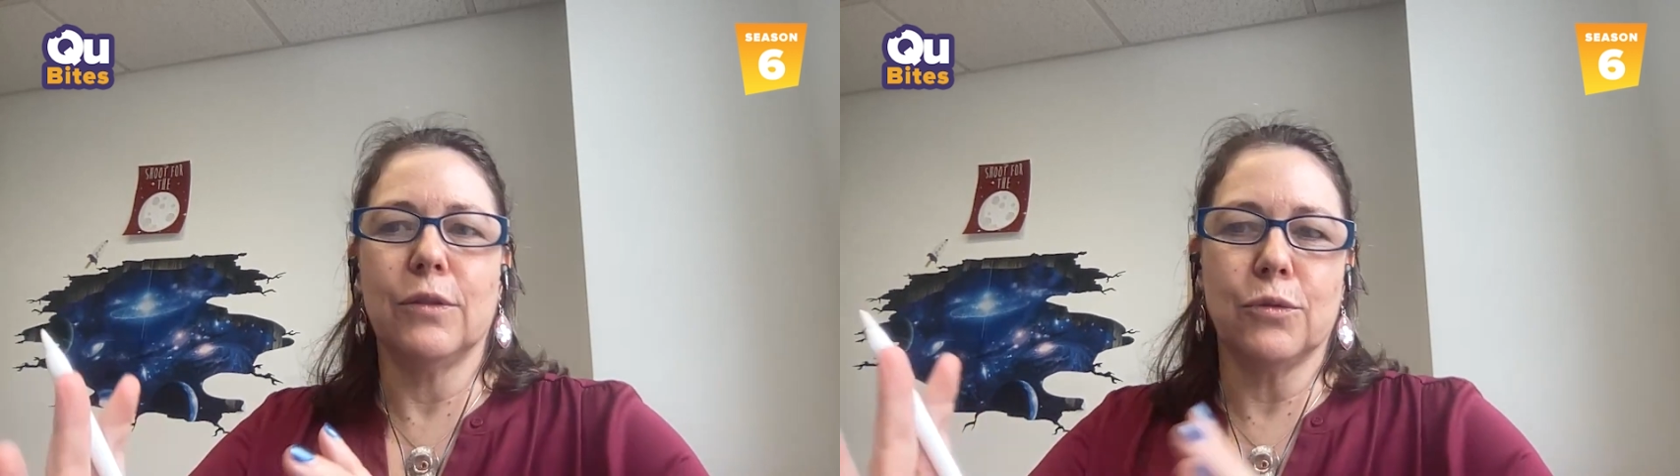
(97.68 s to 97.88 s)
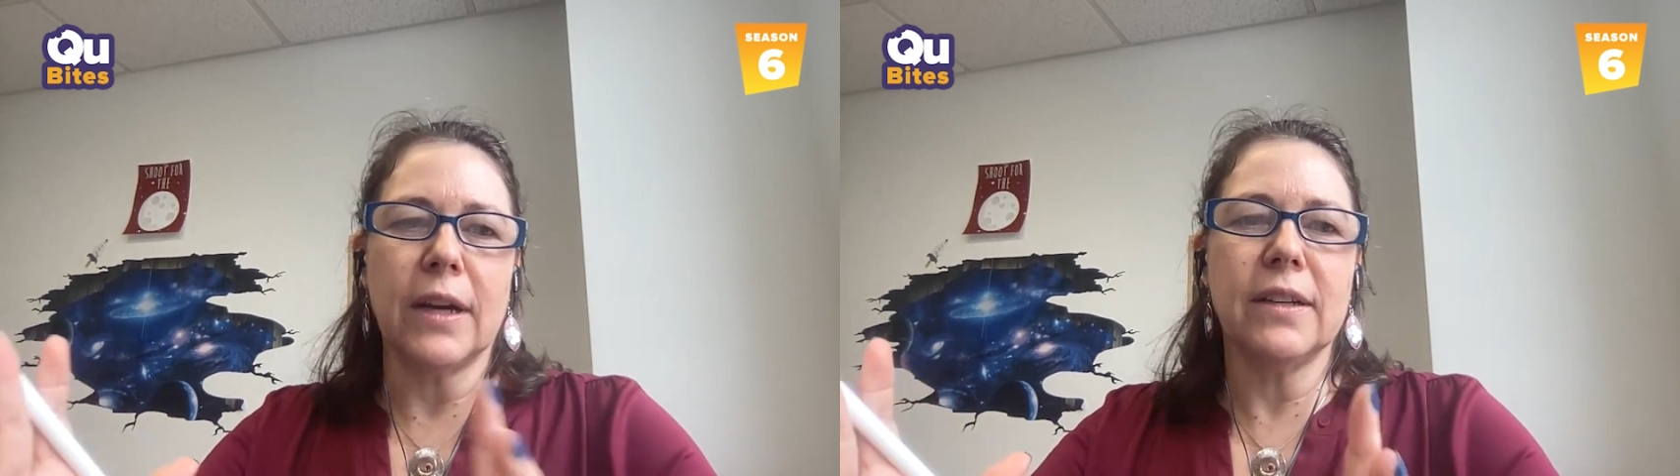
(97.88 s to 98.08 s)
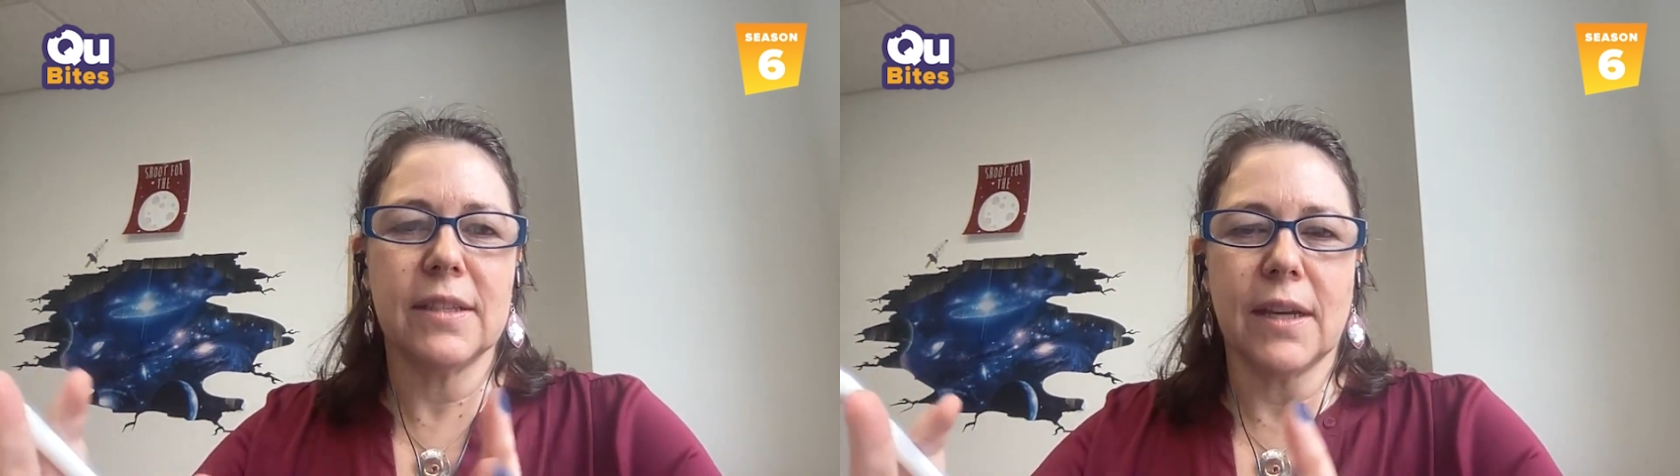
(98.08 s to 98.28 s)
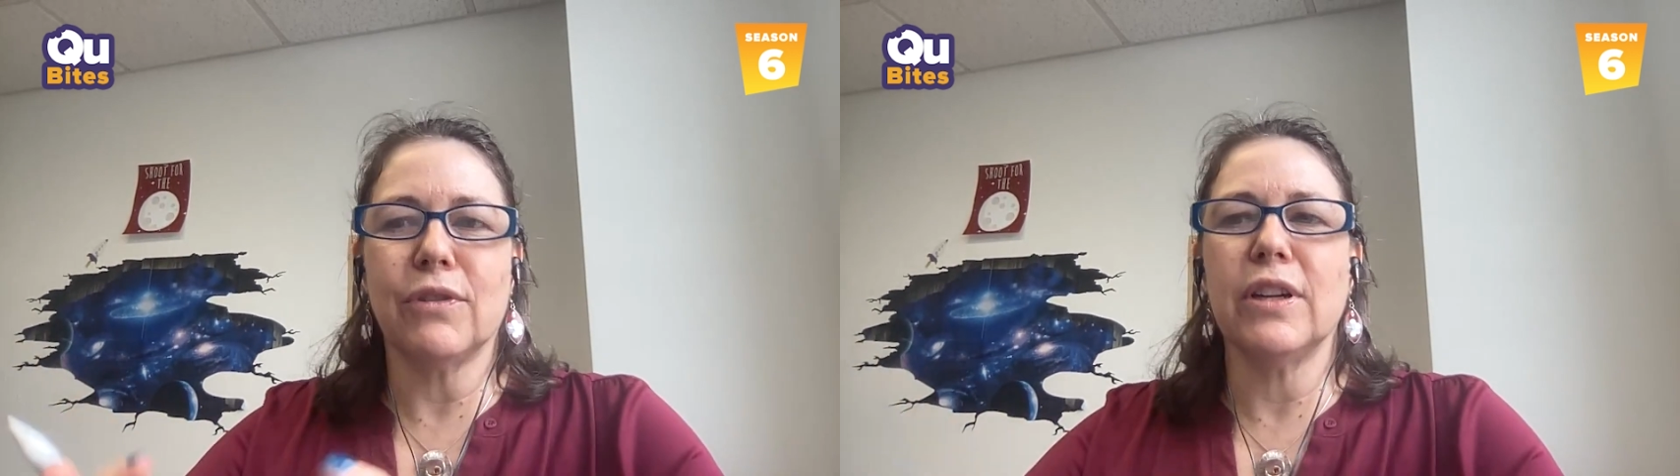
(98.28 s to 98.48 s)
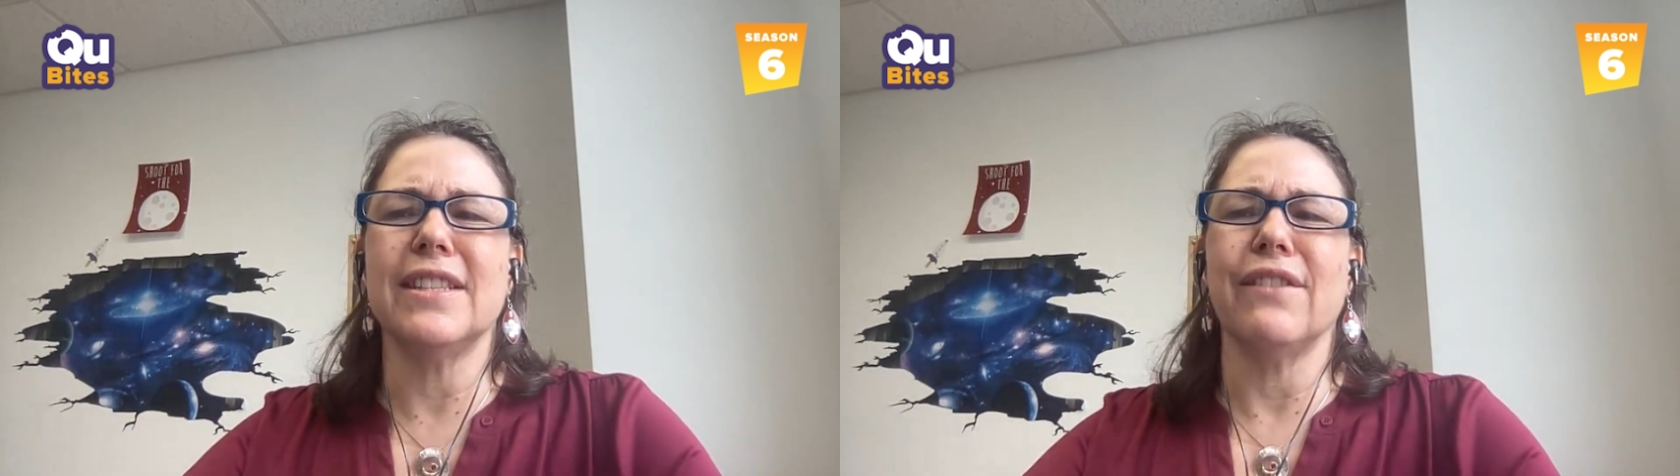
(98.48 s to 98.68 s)
drug
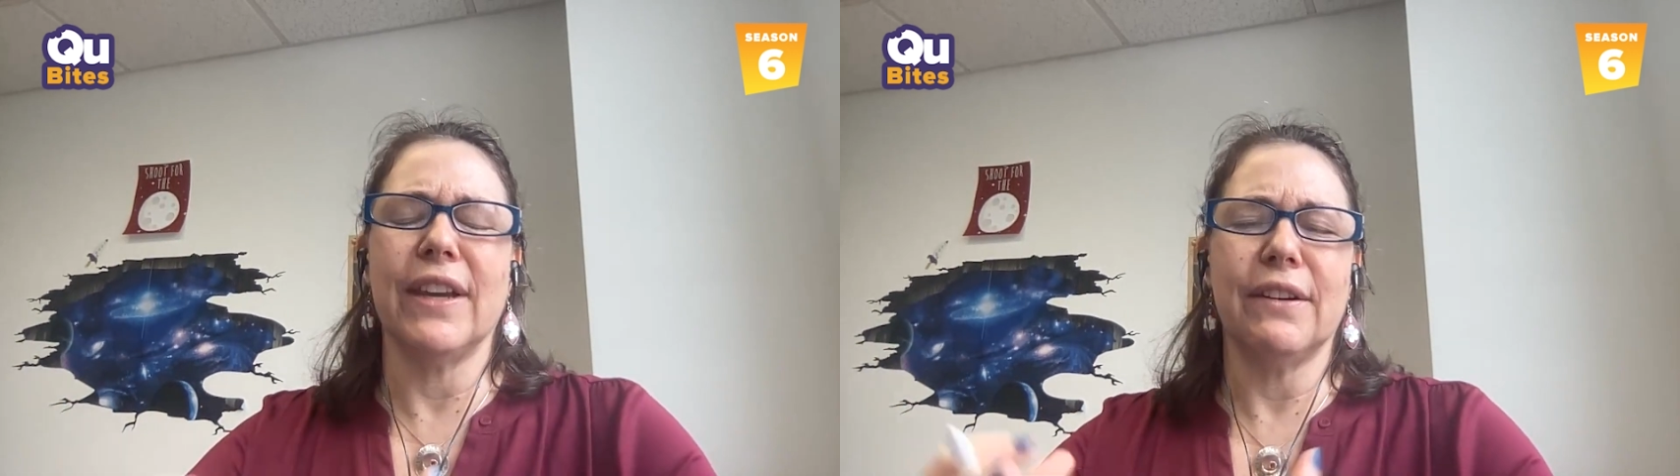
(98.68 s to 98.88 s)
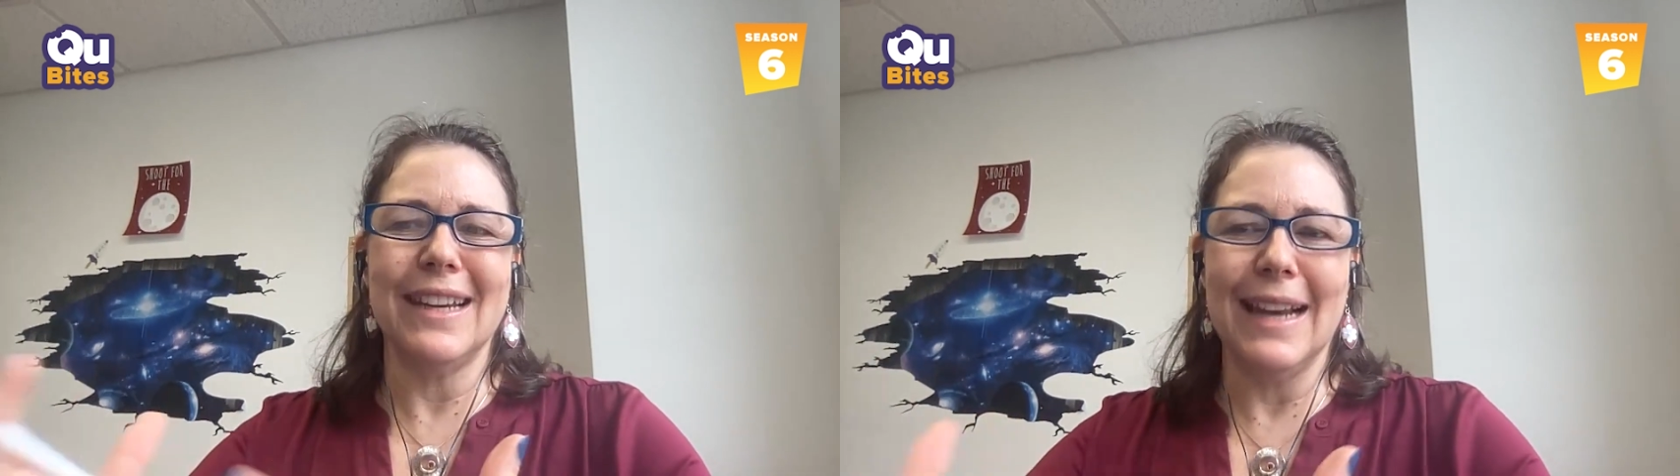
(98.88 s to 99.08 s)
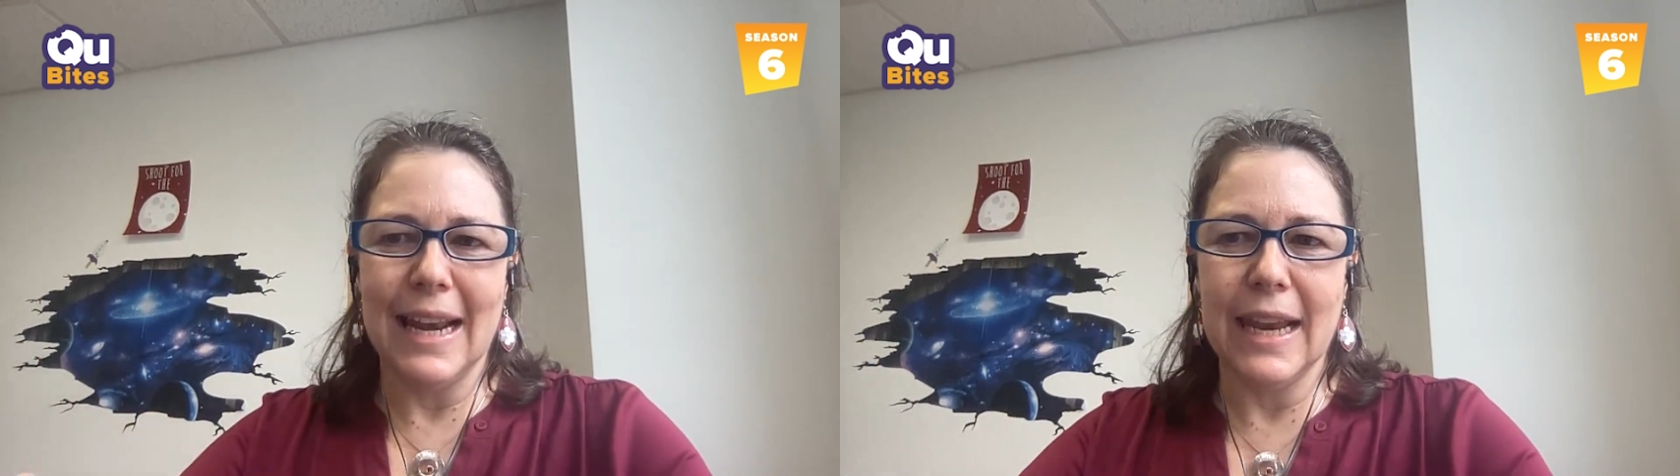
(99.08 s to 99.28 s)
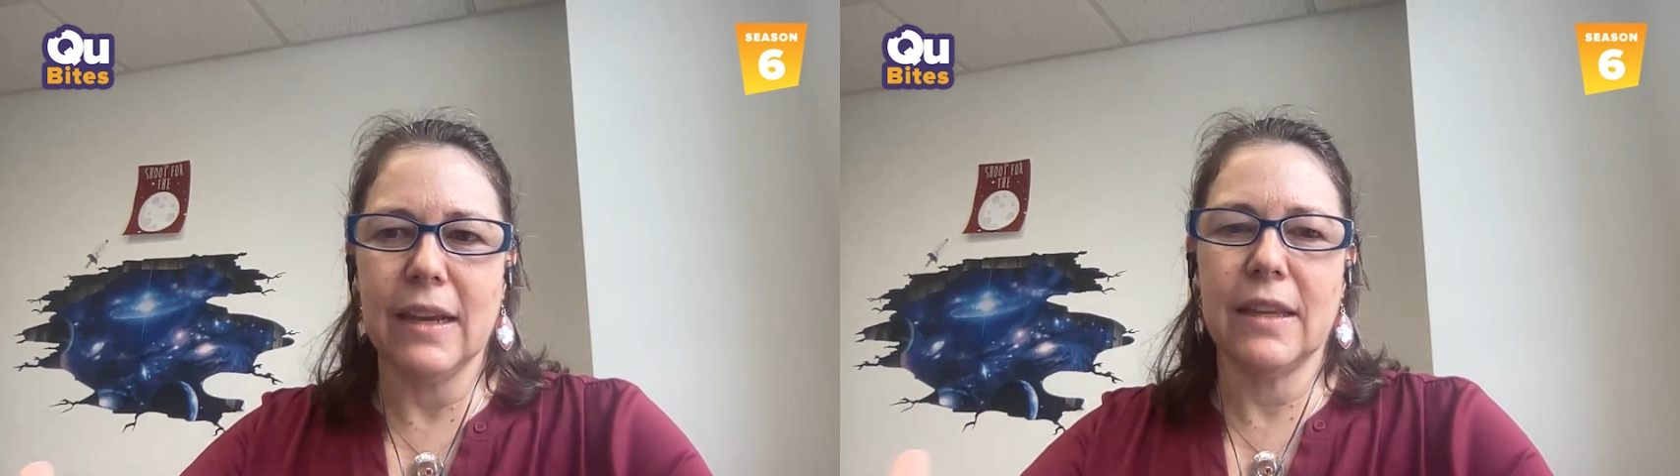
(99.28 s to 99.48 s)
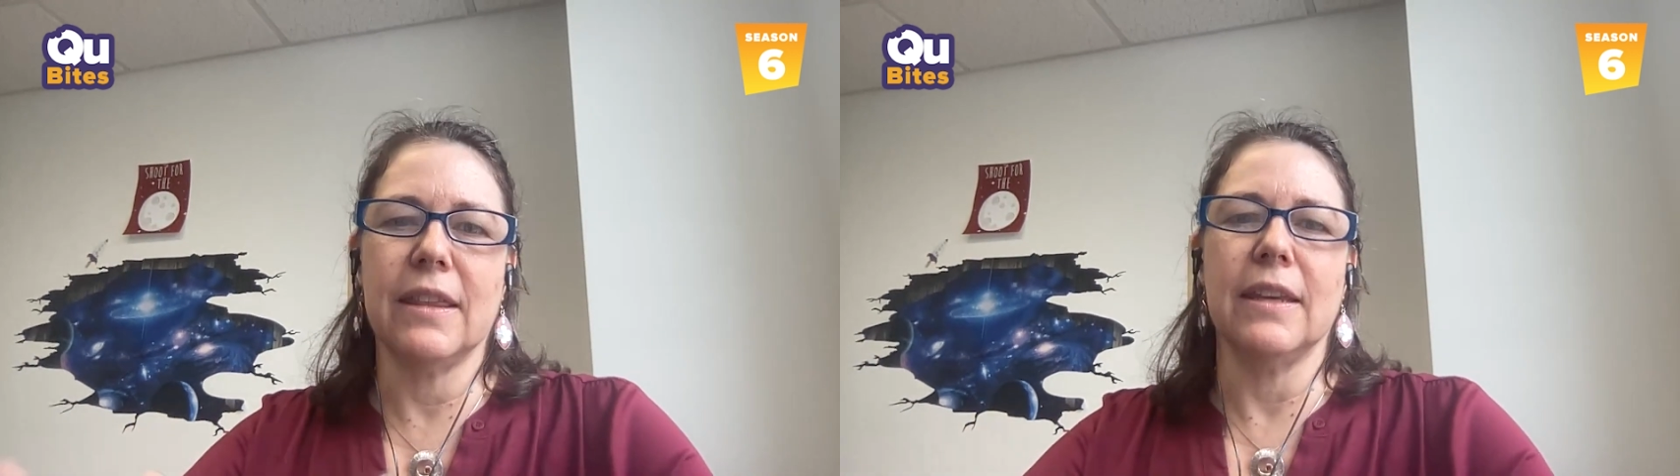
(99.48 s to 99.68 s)
discovery is a very
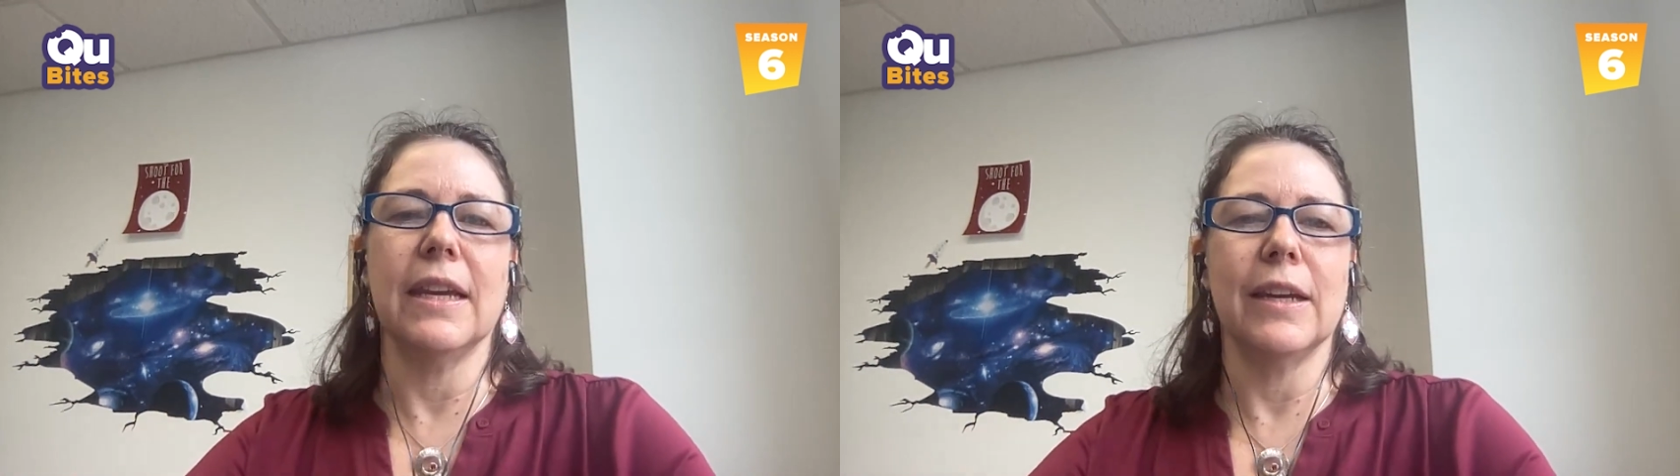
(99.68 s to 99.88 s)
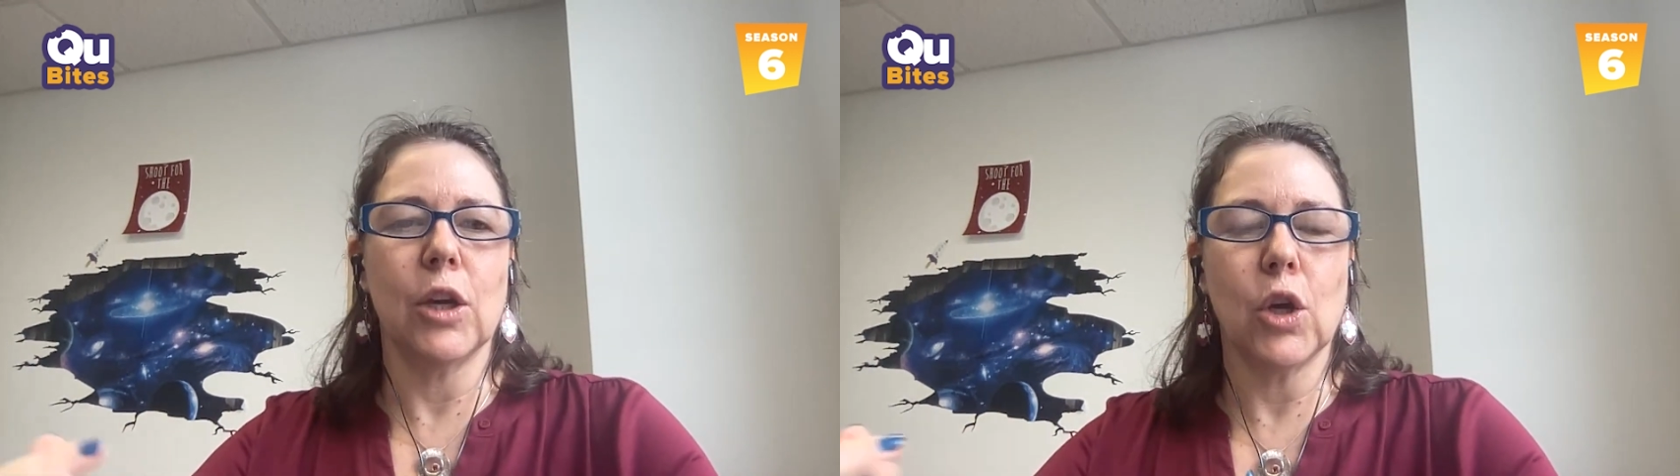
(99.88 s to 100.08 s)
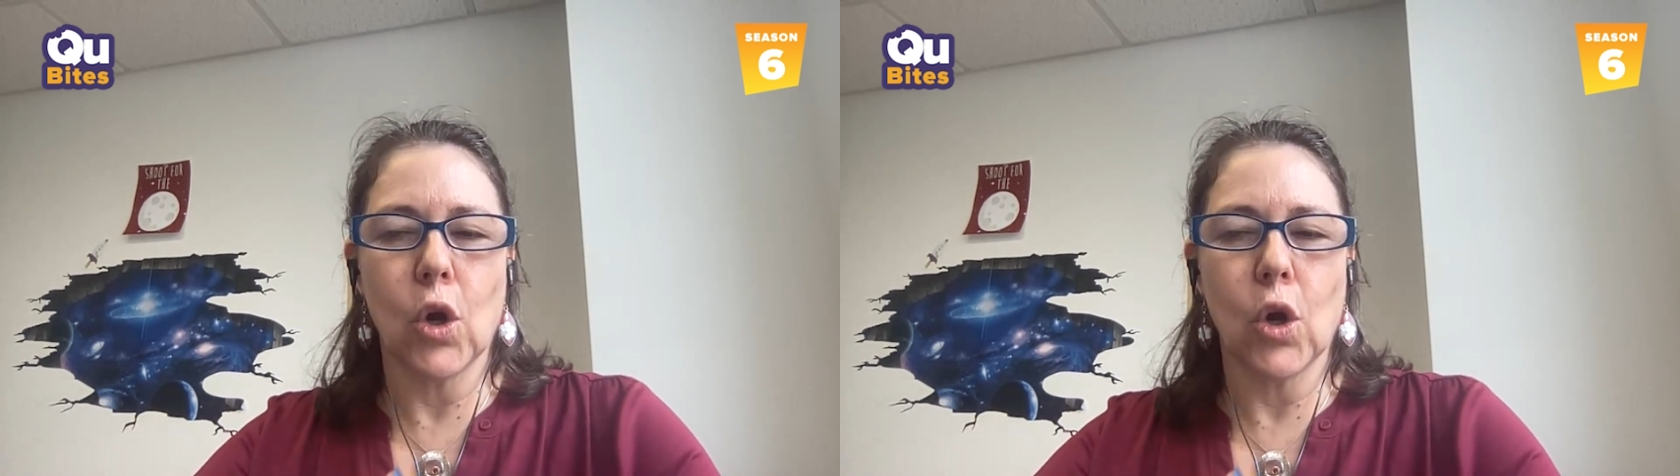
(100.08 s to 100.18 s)
lengthy and